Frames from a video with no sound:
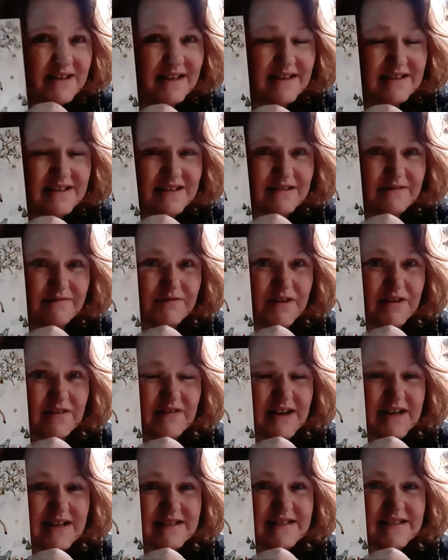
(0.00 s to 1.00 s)
into the
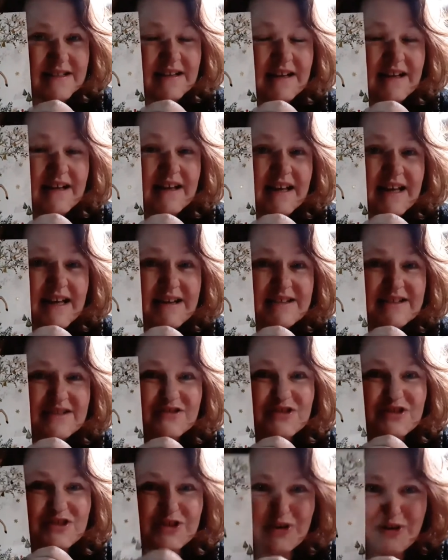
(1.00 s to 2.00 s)
forest. He is a
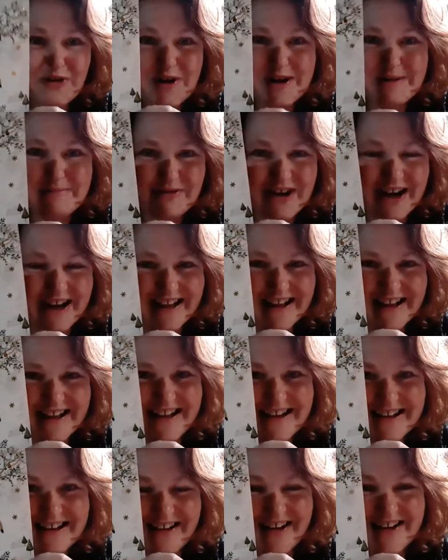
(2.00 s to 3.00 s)
joy bringer.
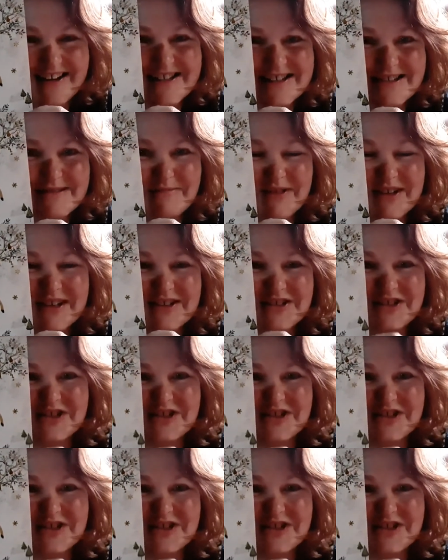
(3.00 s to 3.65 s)
He likes to bring